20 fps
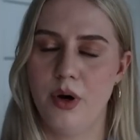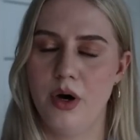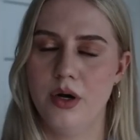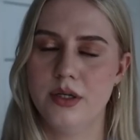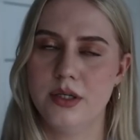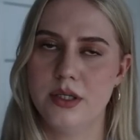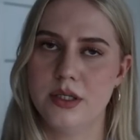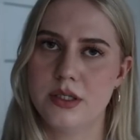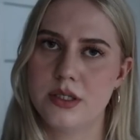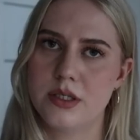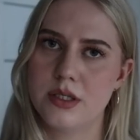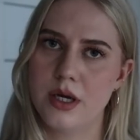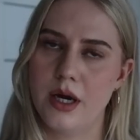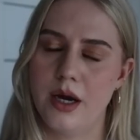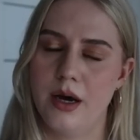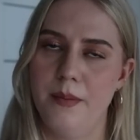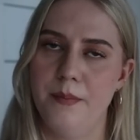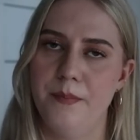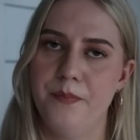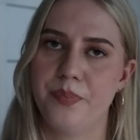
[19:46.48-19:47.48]
bought this
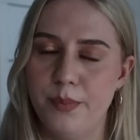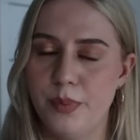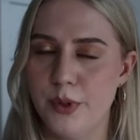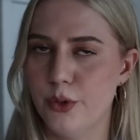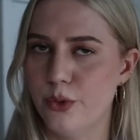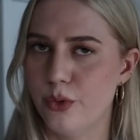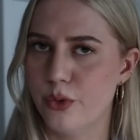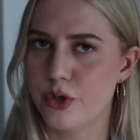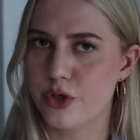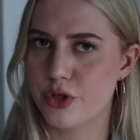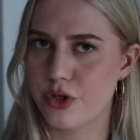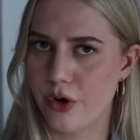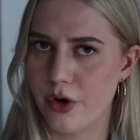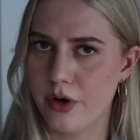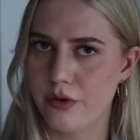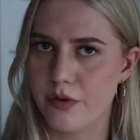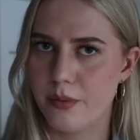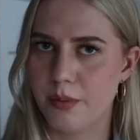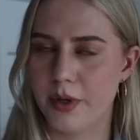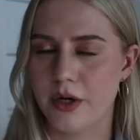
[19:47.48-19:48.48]
blue
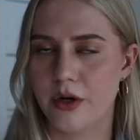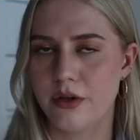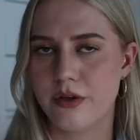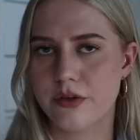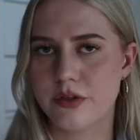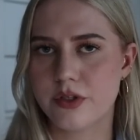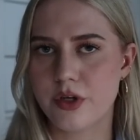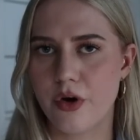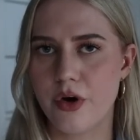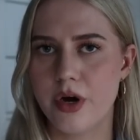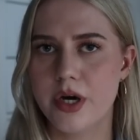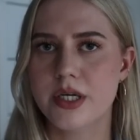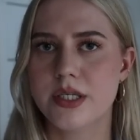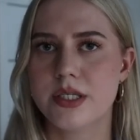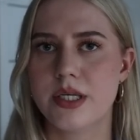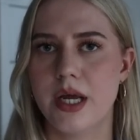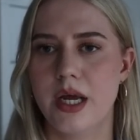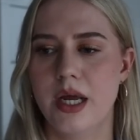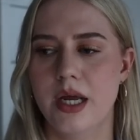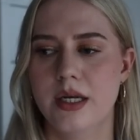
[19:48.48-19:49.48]
shirt from Another
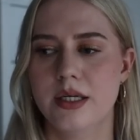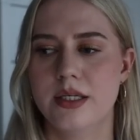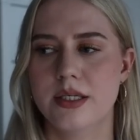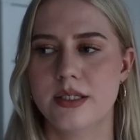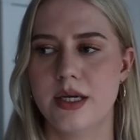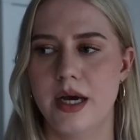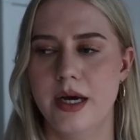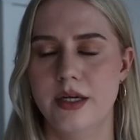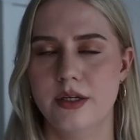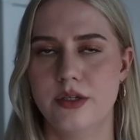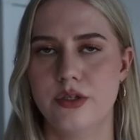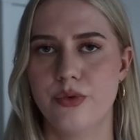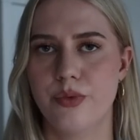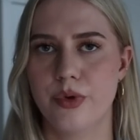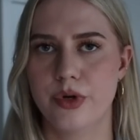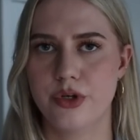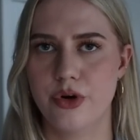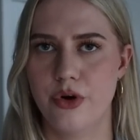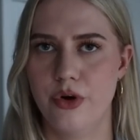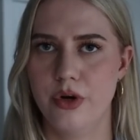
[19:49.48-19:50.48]
Stories and decided to
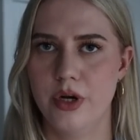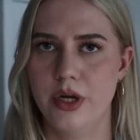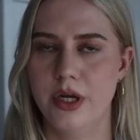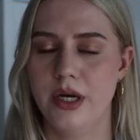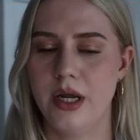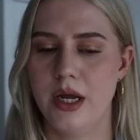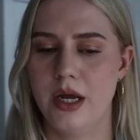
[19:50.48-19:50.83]
return it,